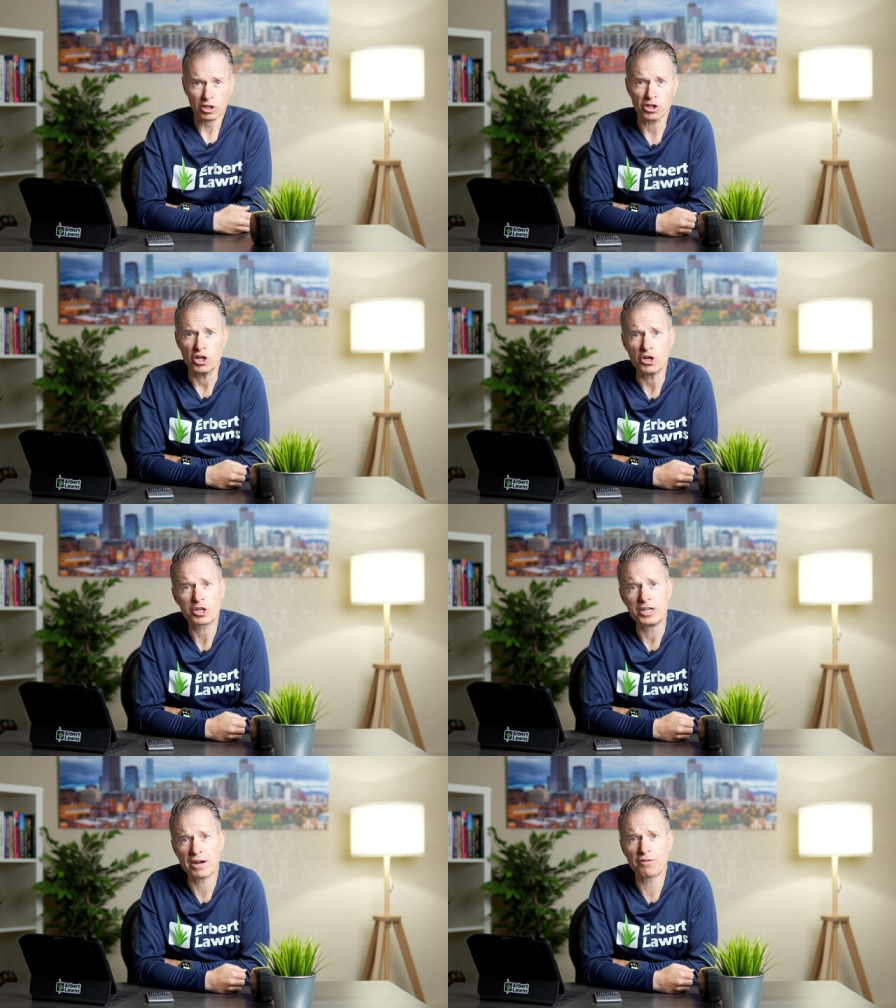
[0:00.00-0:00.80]
So you
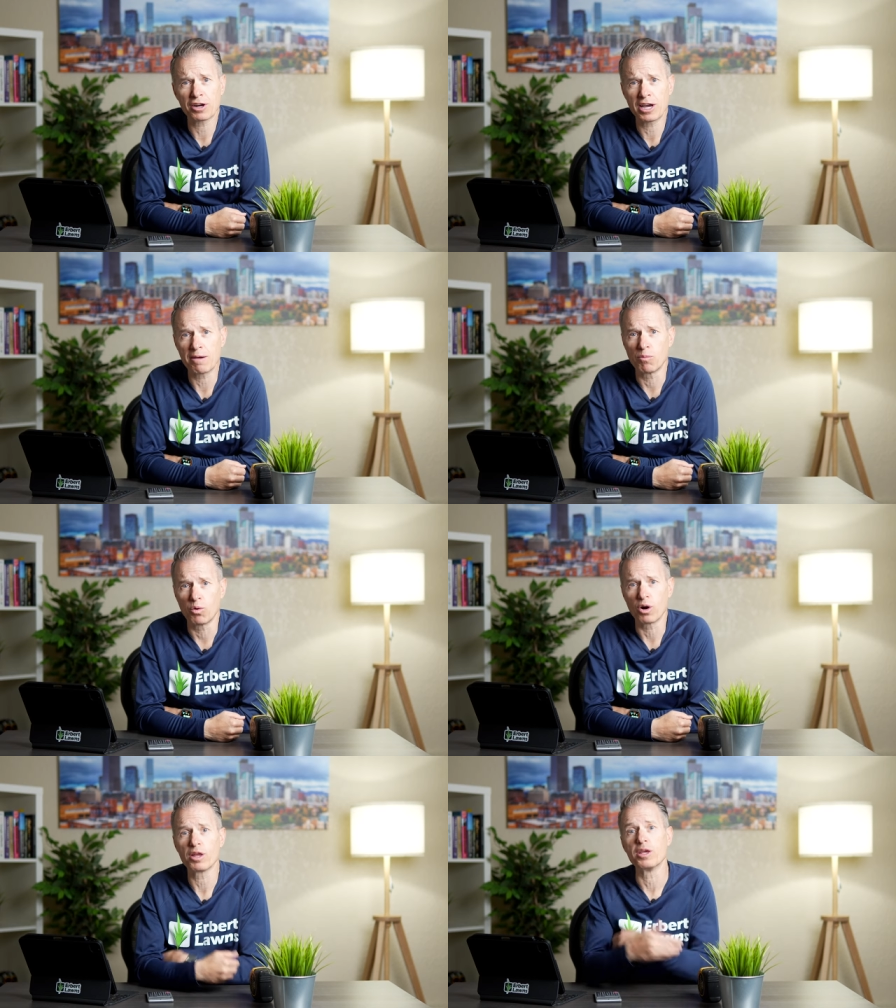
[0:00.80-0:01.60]
should never cut
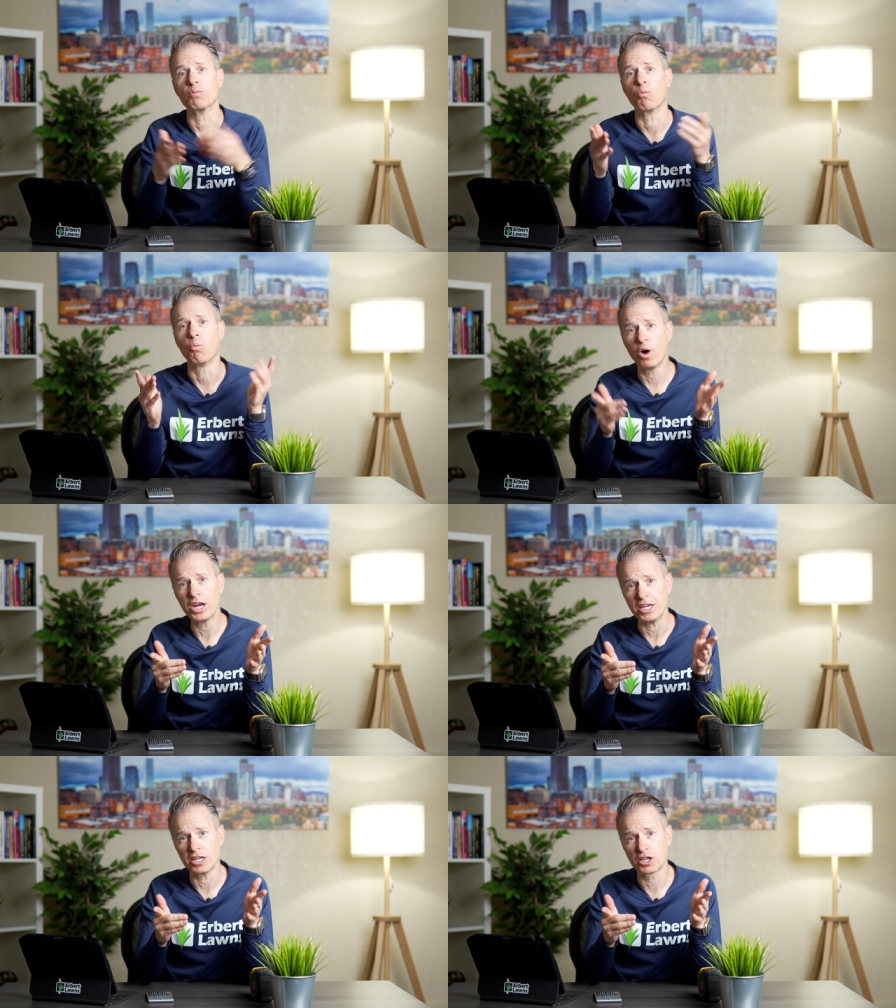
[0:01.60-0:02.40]
more than one
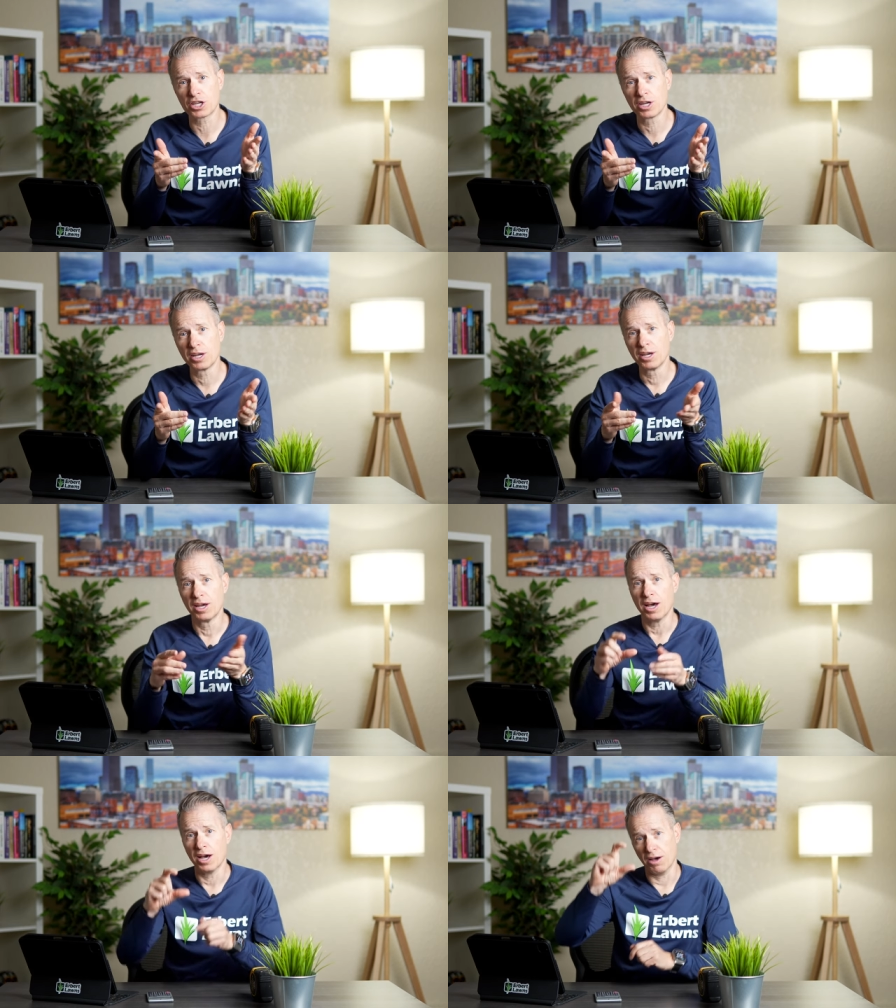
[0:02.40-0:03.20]
inch
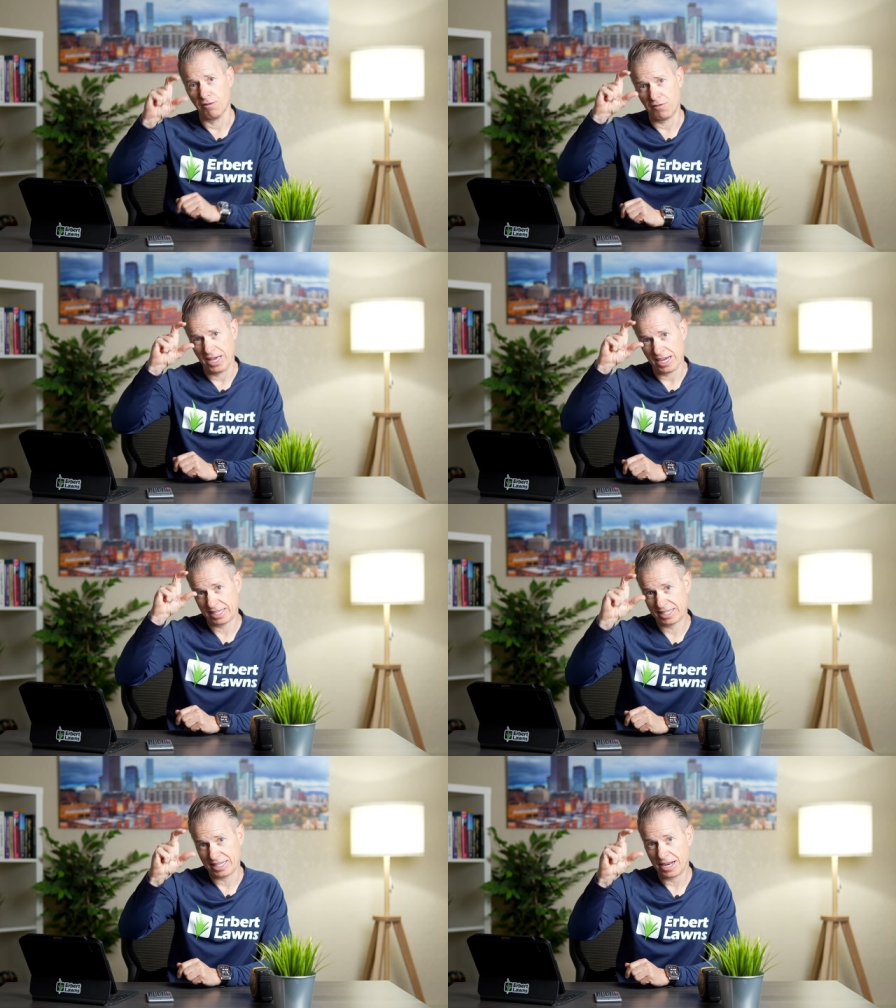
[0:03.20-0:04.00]
of
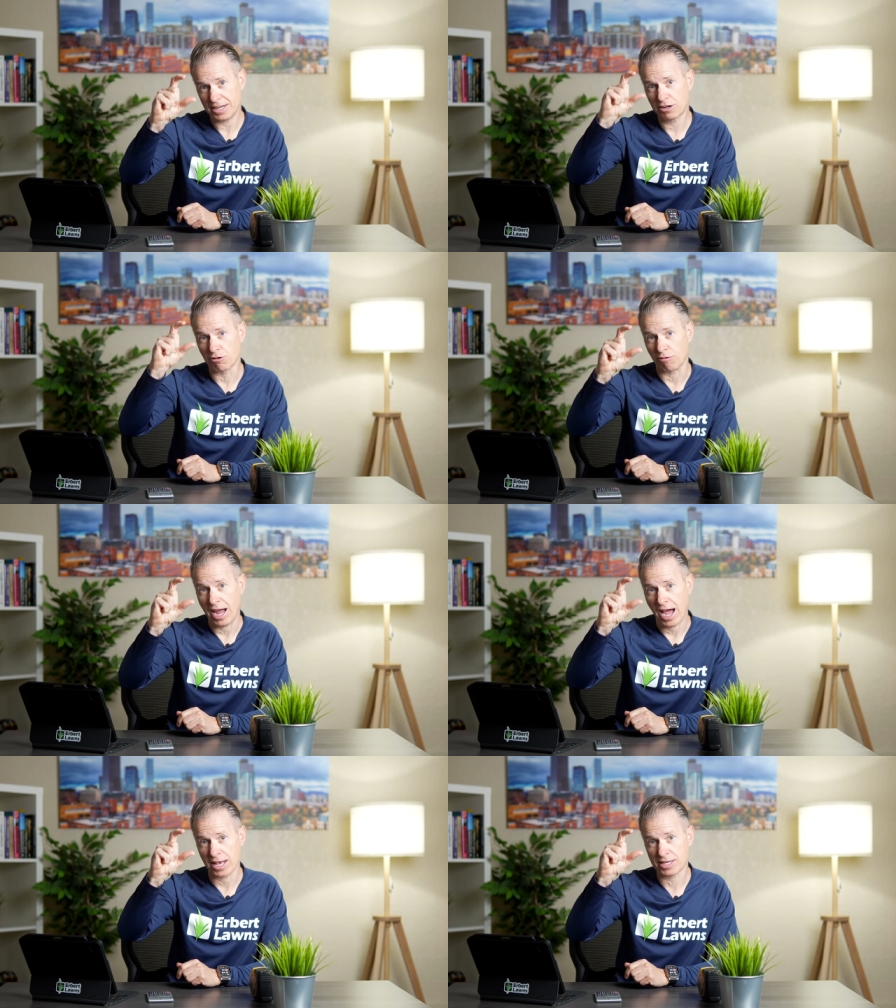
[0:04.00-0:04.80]
extended
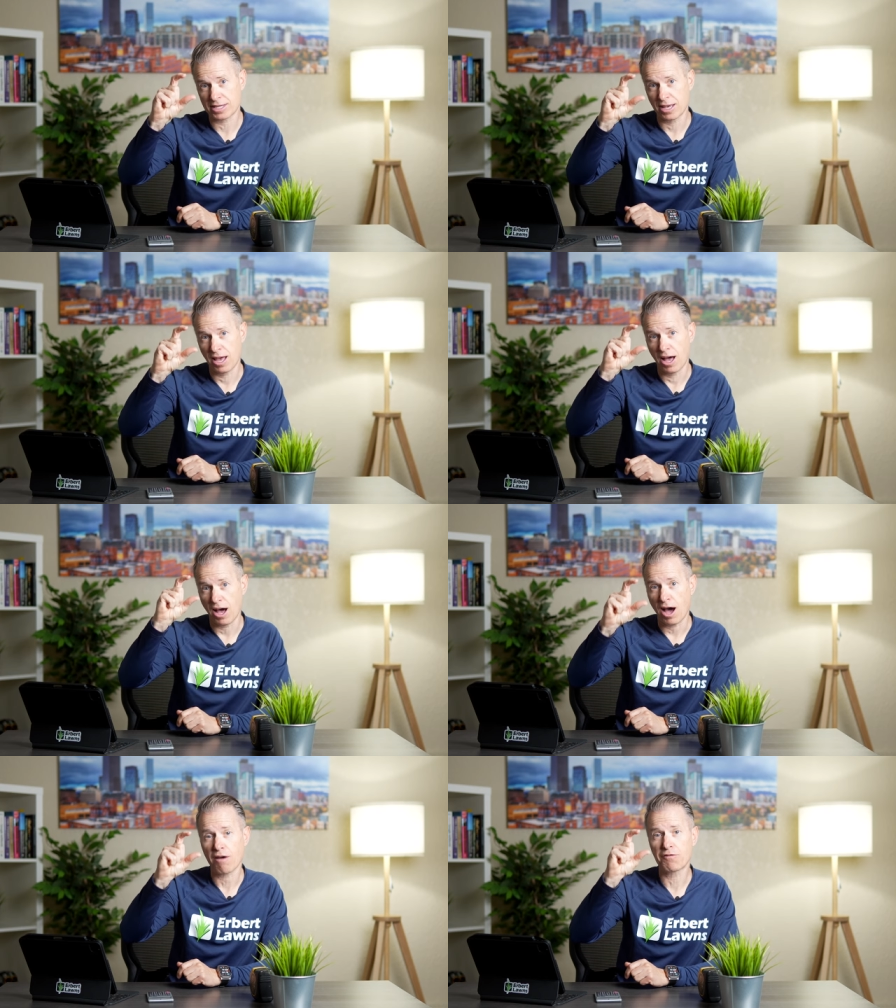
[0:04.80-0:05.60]
grass
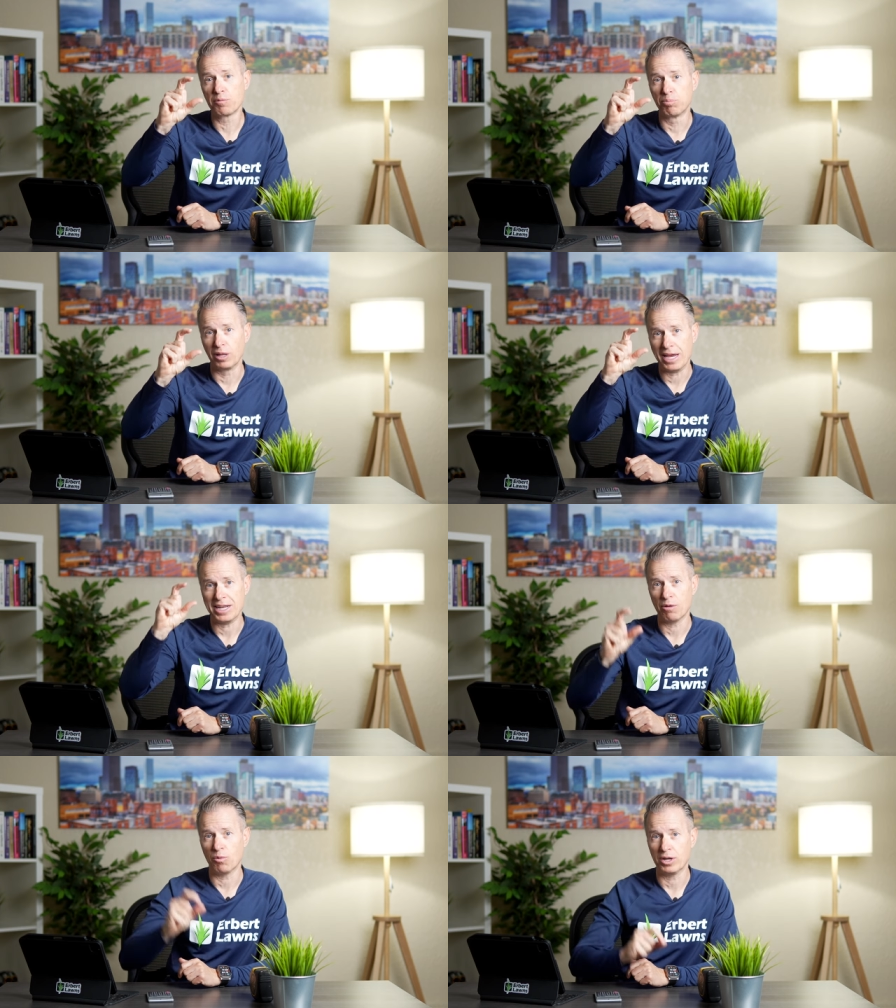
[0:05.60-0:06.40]
off the blade
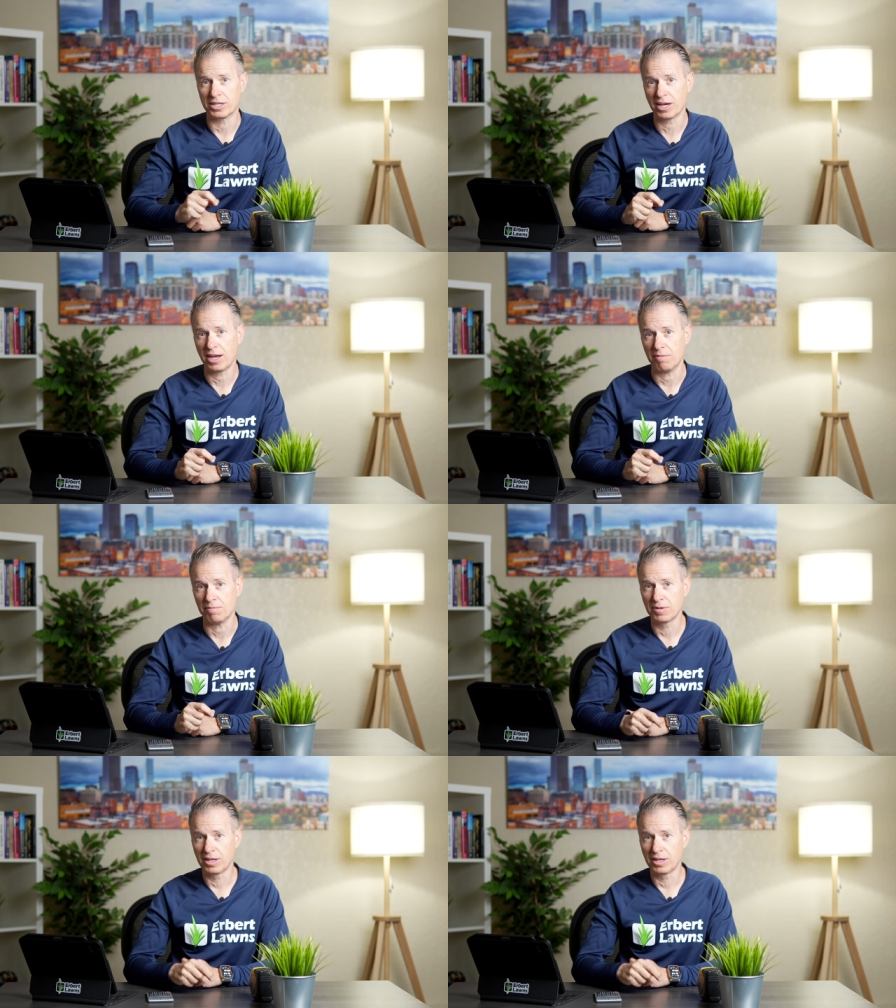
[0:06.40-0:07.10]
at one time.